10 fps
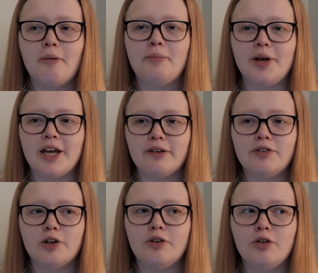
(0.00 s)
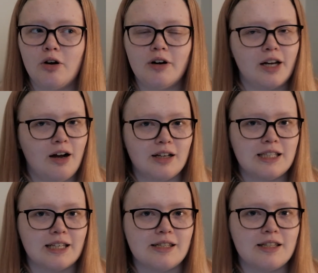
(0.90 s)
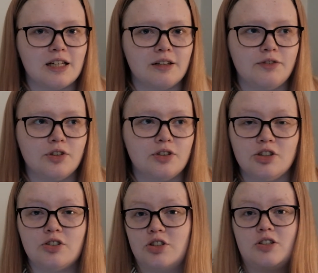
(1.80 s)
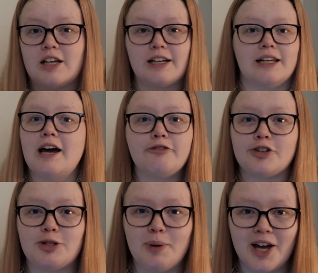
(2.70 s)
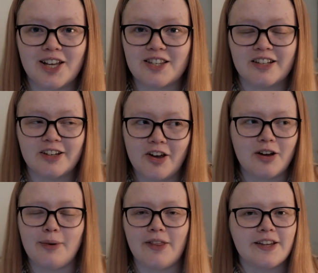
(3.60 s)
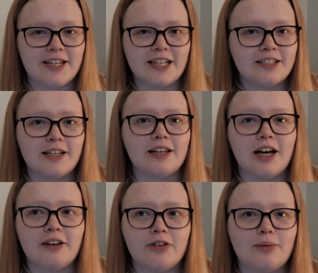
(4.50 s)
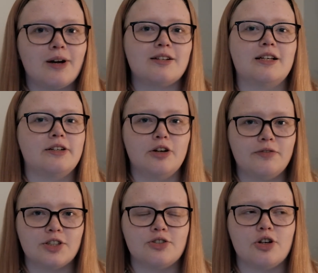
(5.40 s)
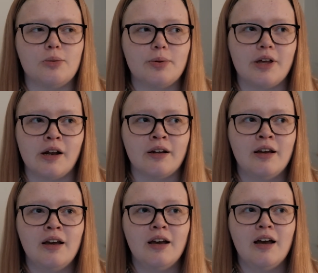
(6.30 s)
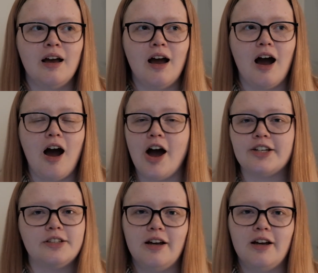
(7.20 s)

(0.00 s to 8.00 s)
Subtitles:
But if you're not an artist, and if you're just like an average person going about their day-to-day life, who works like an office job, then I